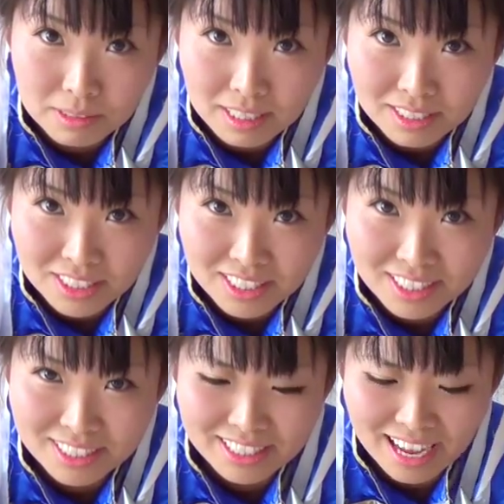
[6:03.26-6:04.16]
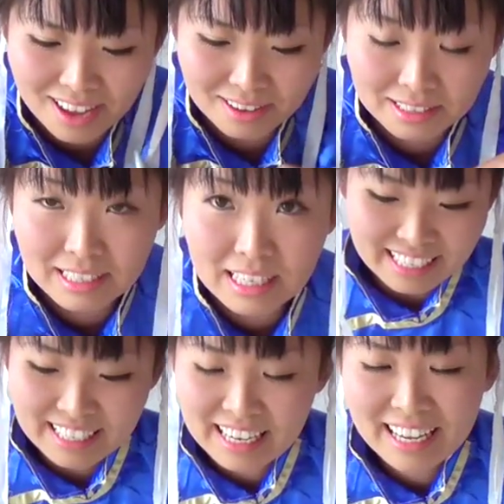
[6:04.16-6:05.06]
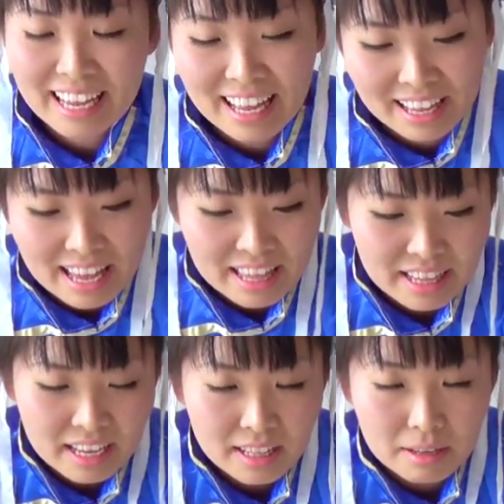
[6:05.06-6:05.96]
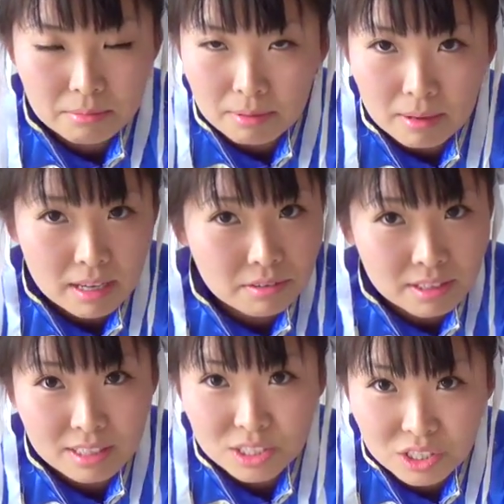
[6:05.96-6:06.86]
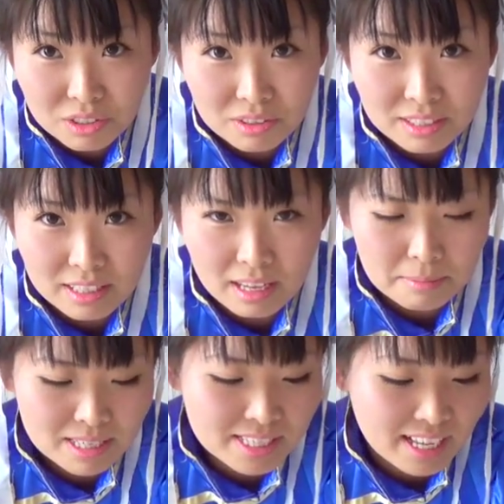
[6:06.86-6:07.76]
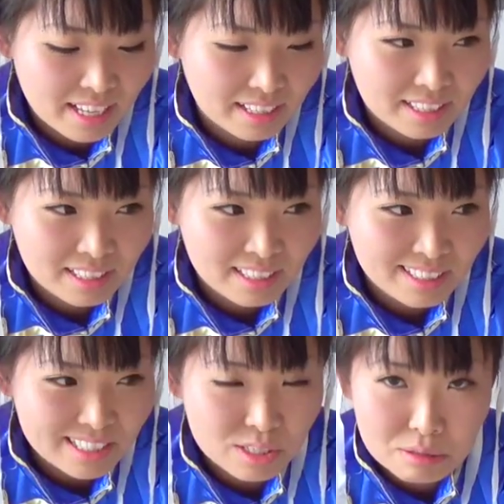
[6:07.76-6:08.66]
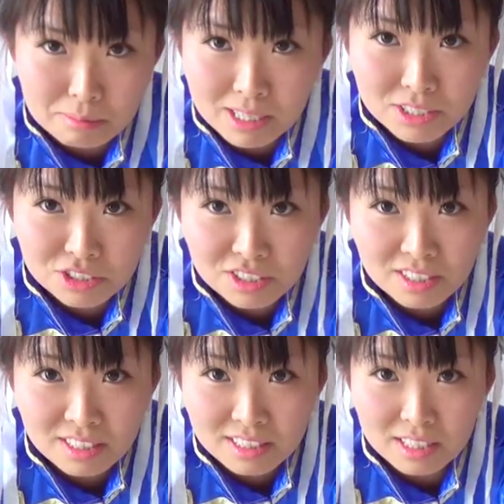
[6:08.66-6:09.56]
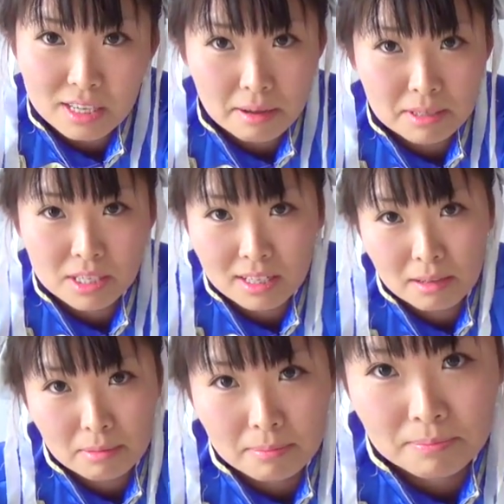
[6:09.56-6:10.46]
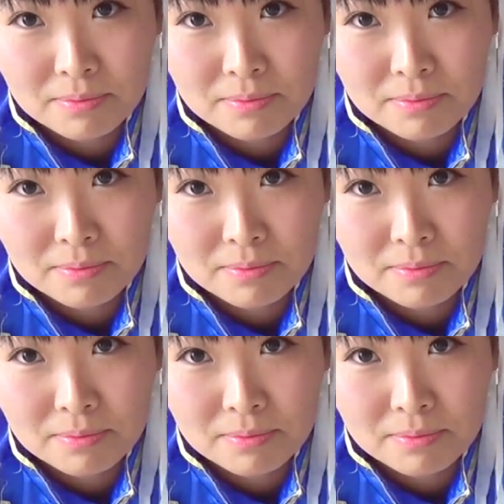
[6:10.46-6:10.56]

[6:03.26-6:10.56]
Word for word: lucky. Yeah, yeah, and I love them. I really do. Like, am I saying this too much? That's how much I love them.